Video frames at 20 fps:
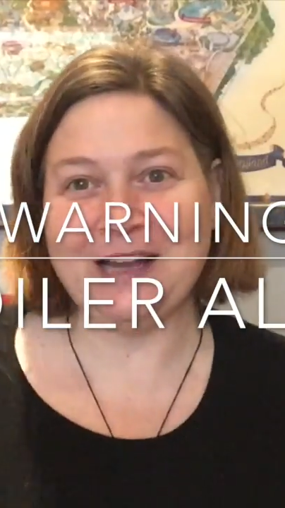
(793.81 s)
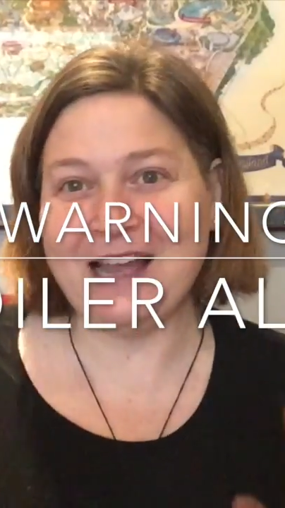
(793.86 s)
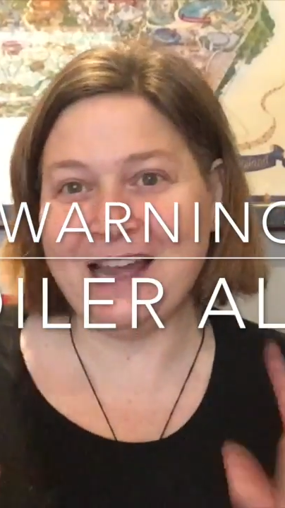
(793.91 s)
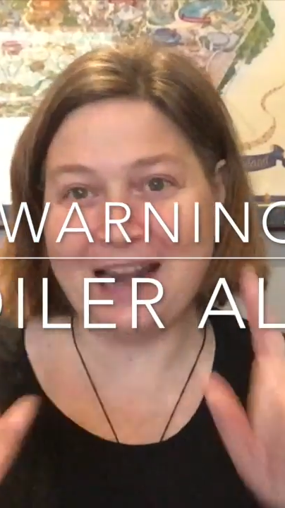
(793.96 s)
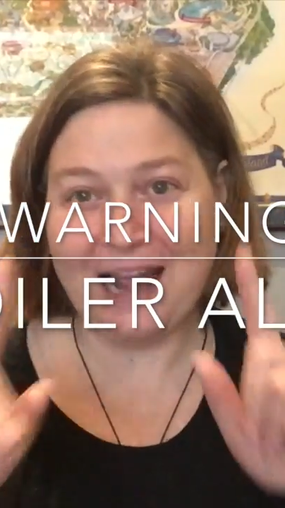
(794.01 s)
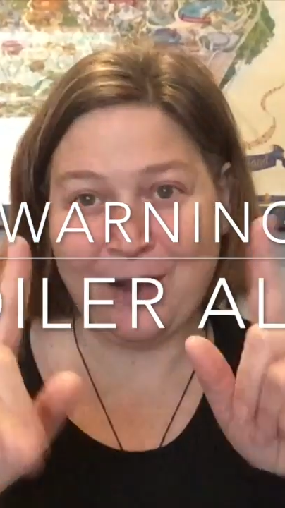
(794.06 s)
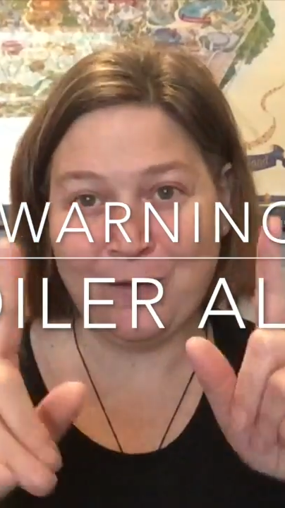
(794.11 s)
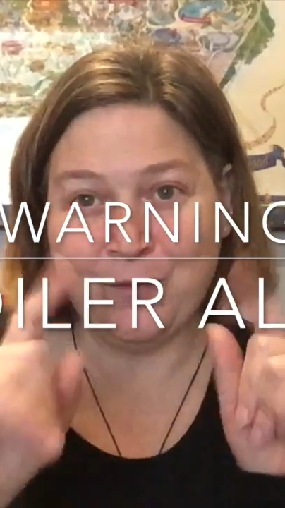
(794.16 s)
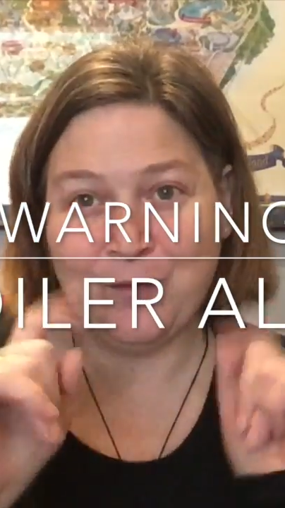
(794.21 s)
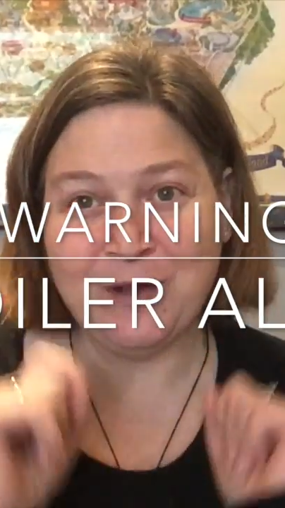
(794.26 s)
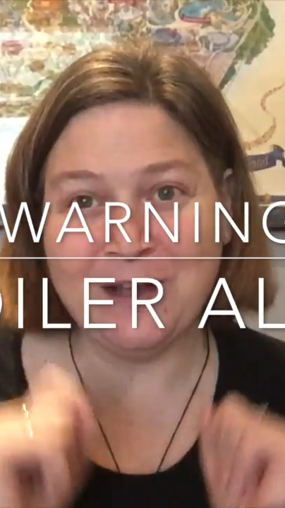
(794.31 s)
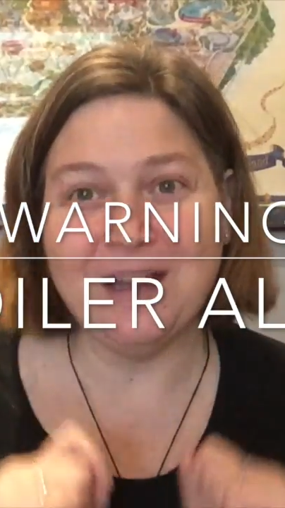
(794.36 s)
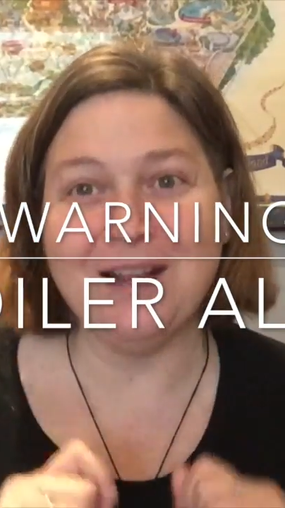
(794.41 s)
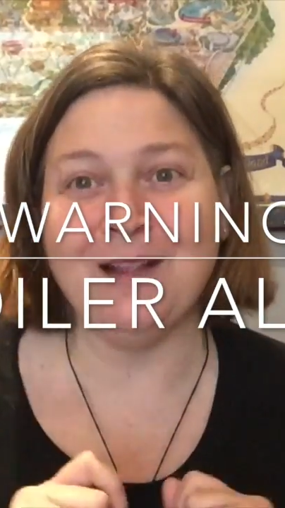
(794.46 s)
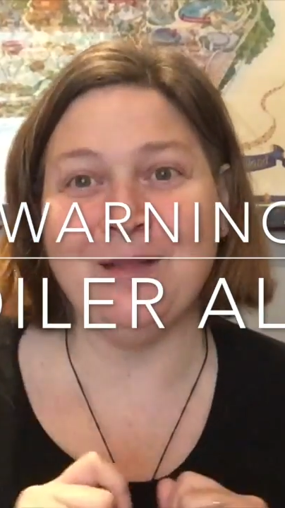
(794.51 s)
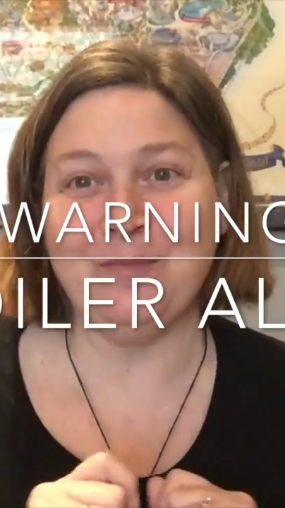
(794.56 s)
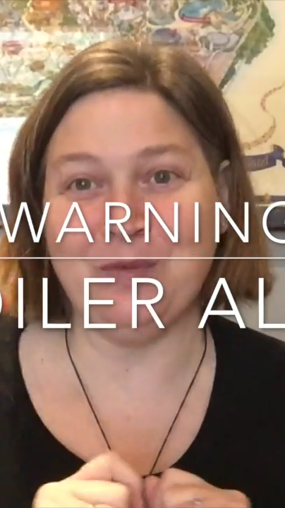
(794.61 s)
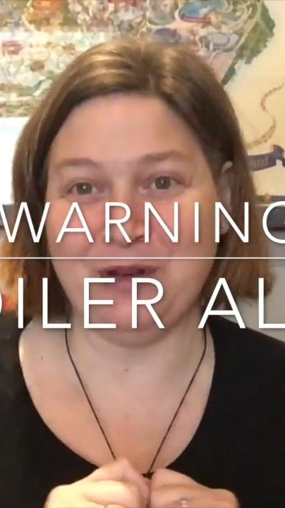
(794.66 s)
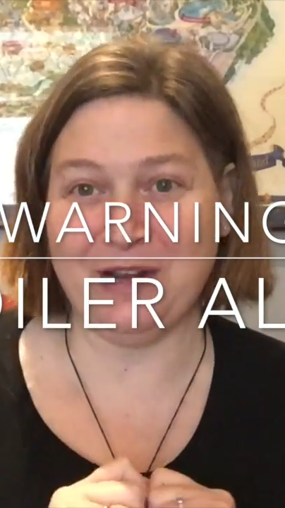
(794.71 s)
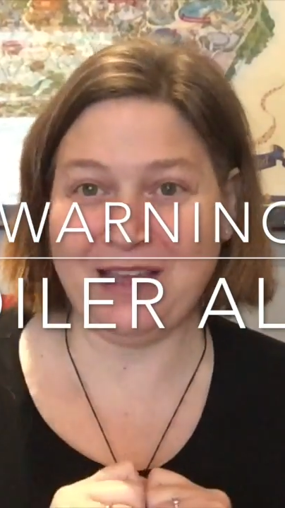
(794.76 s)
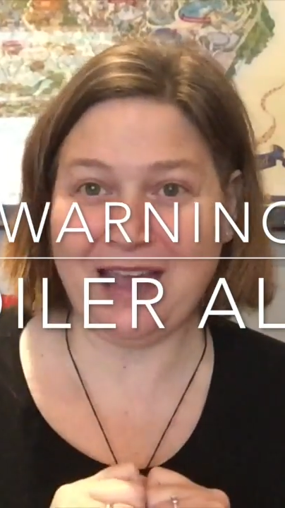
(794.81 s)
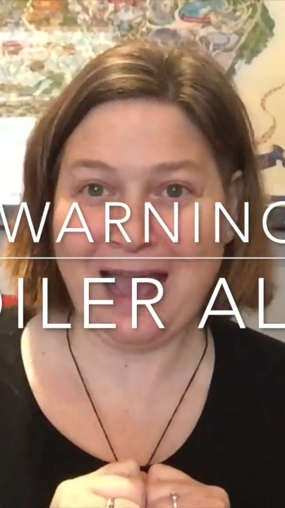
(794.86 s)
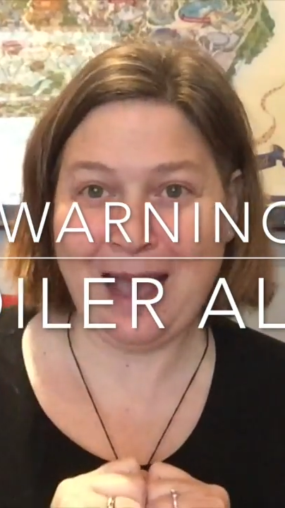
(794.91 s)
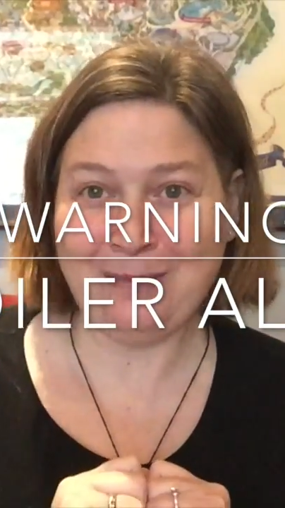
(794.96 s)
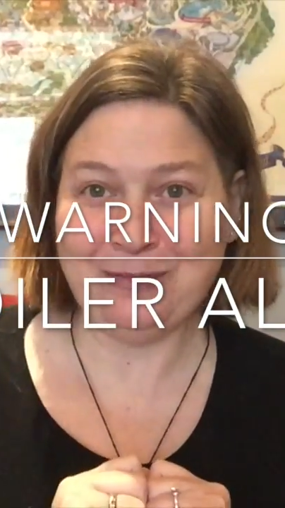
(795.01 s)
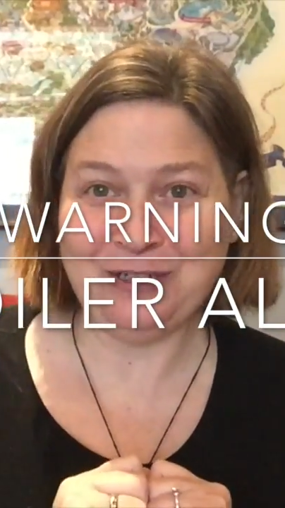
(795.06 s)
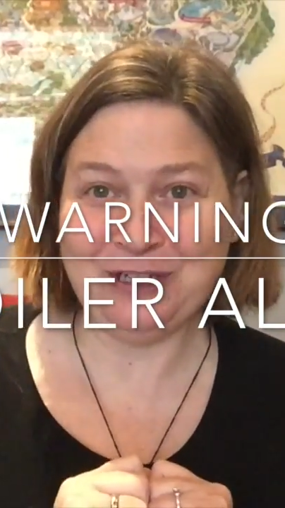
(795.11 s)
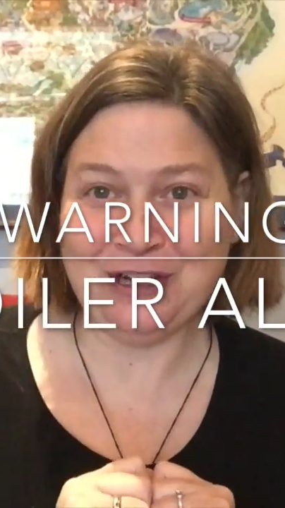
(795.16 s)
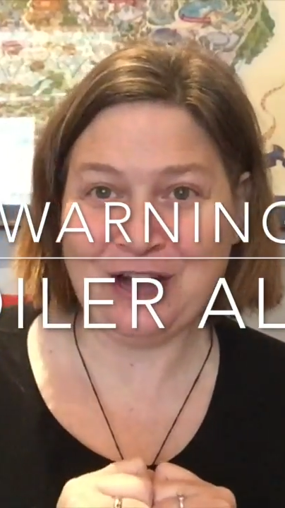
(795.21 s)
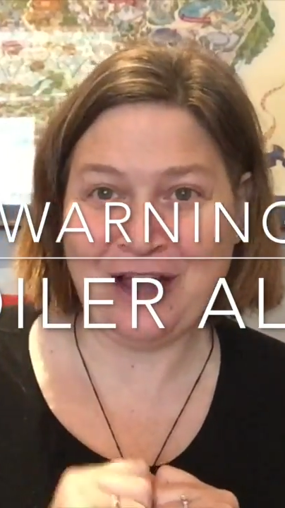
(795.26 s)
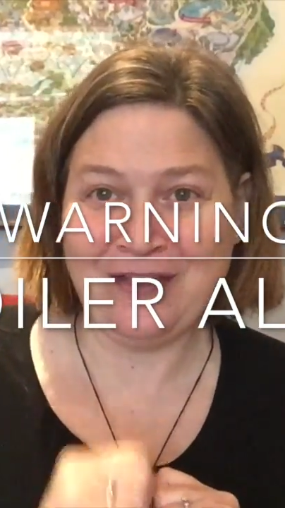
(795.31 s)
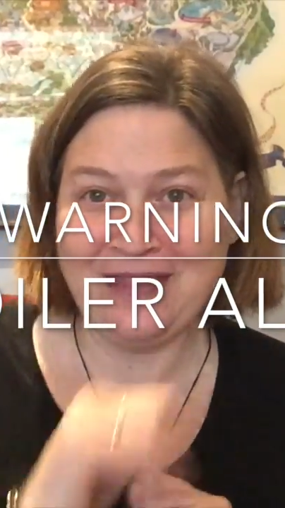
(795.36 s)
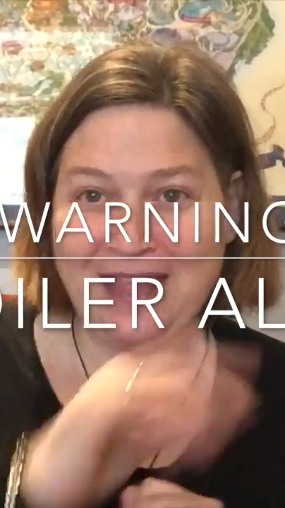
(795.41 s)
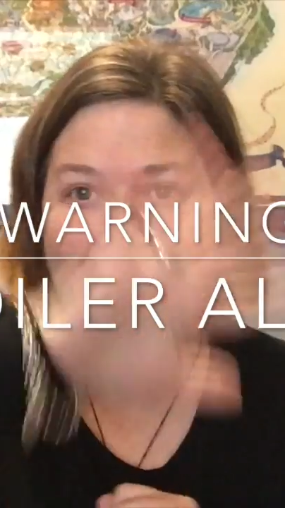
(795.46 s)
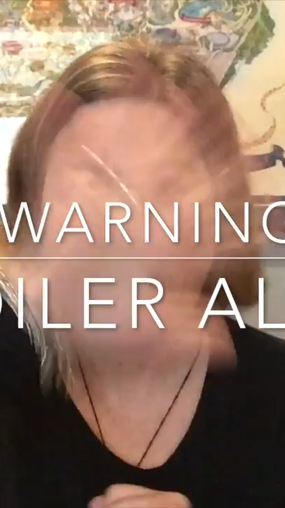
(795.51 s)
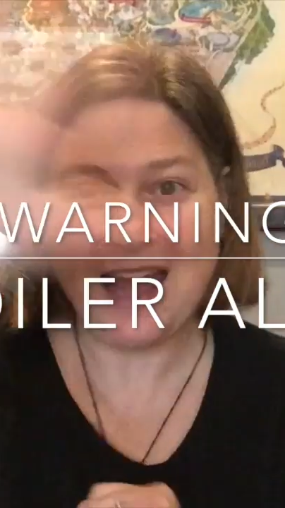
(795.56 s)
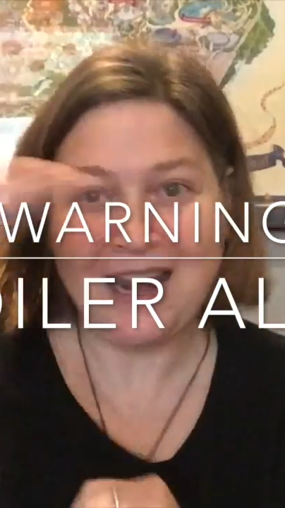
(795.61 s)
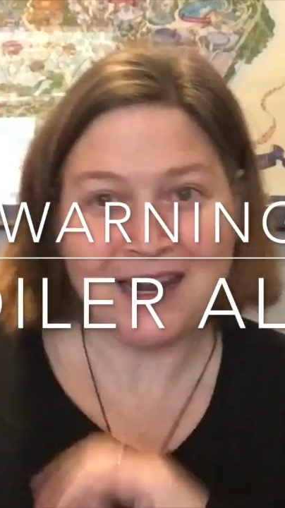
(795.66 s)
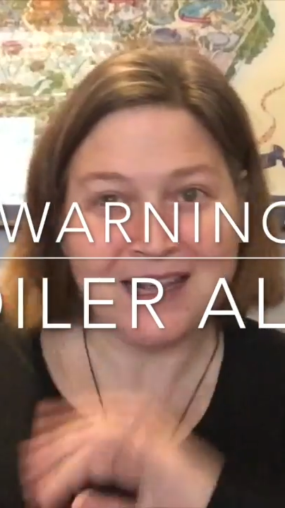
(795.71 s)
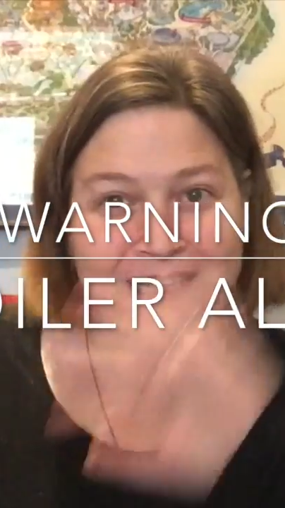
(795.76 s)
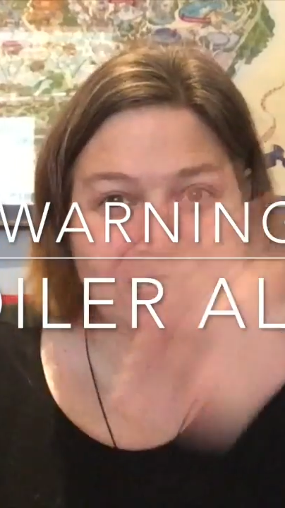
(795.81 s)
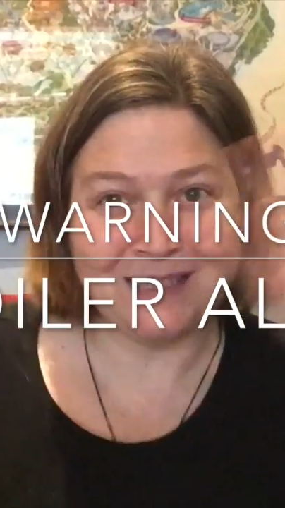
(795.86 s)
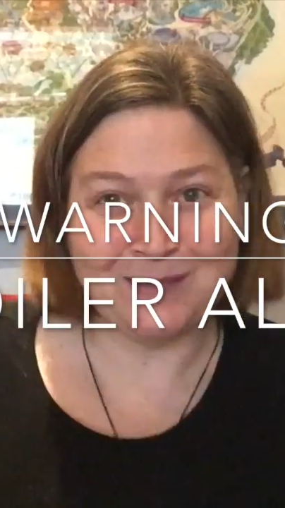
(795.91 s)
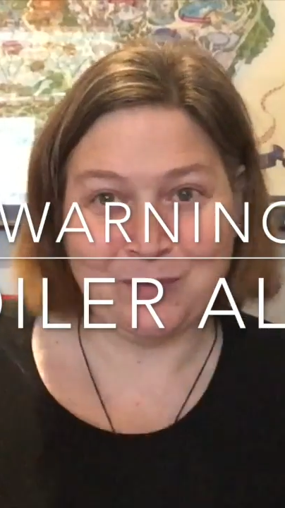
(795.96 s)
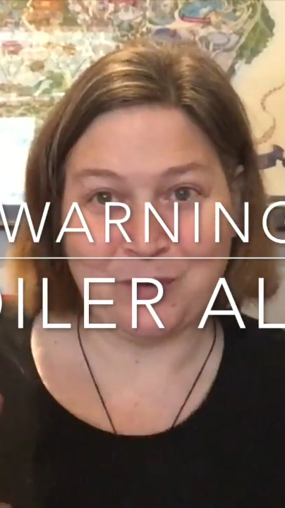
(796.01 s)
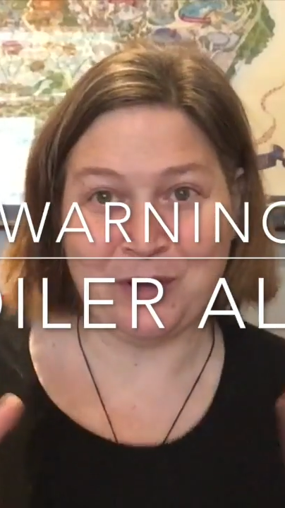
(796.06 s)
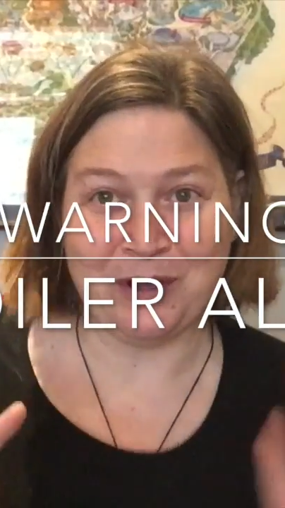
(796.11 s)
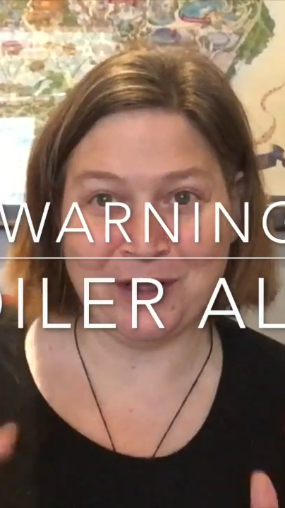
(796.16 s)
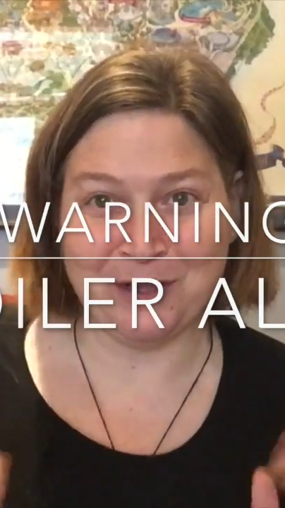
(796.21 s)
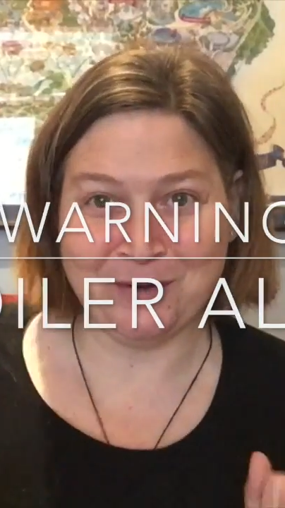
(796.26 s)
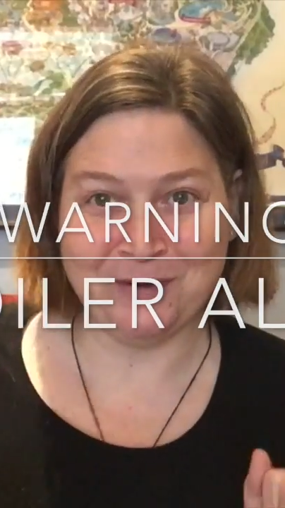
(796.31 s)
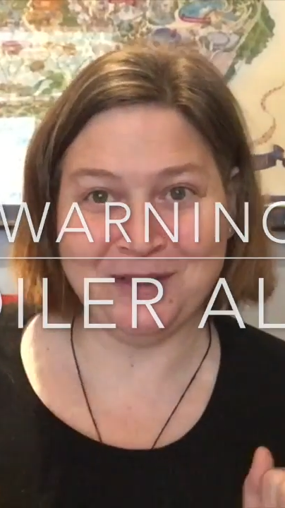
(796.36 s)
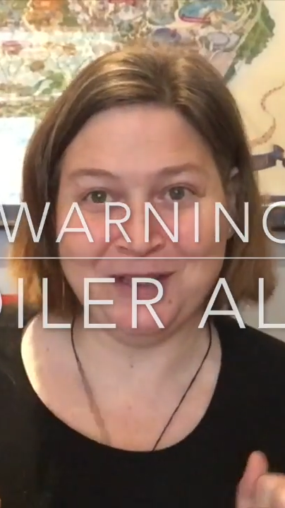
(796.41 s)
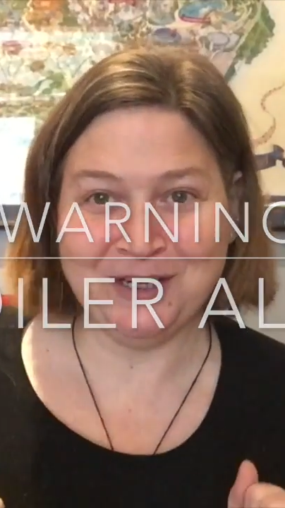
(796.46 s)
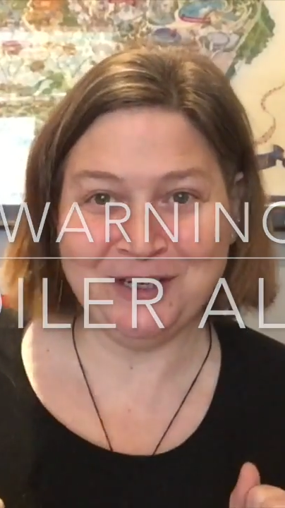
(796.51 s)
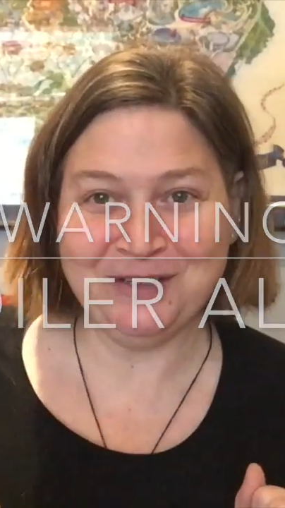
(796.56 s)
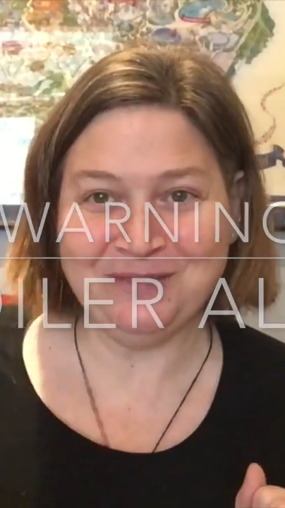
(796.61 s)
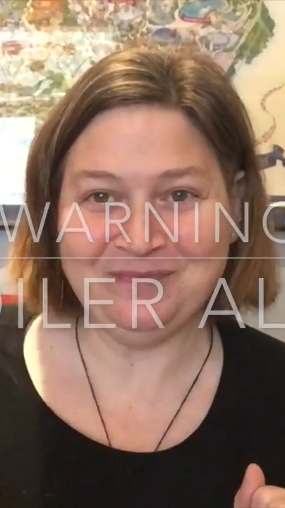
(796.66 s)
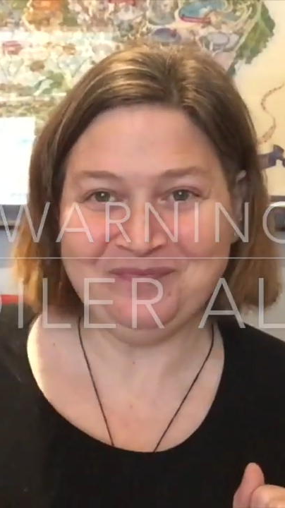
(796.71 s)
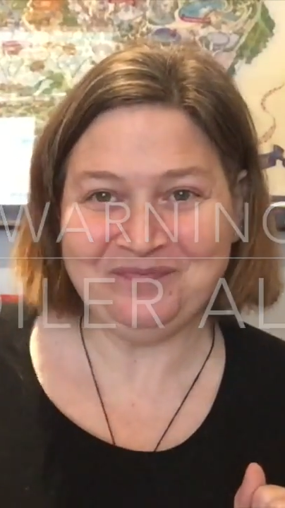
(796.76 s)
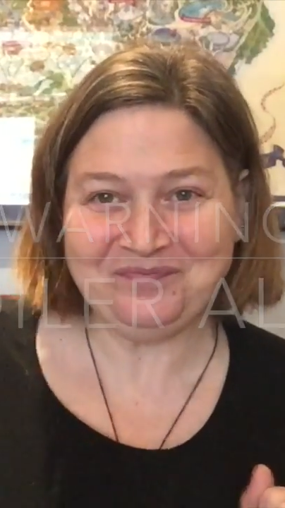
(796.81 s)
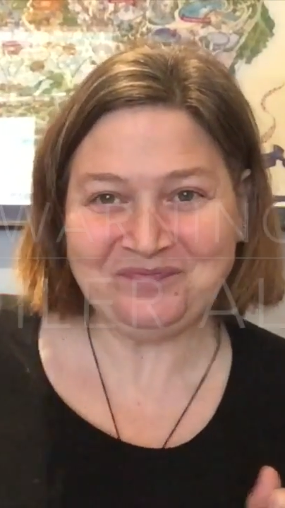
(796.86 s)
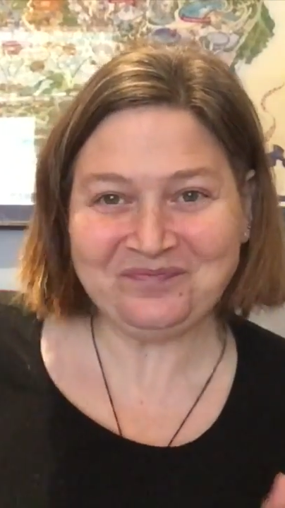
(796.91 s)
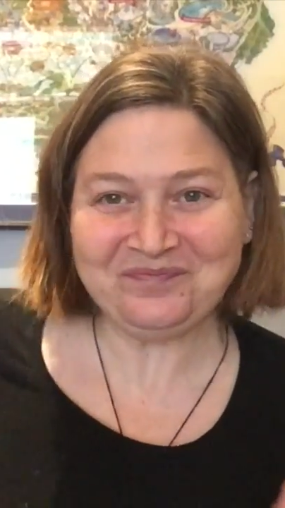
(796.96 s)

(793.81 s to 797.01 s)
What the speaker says: and I will put a caption on that, spoiler alert.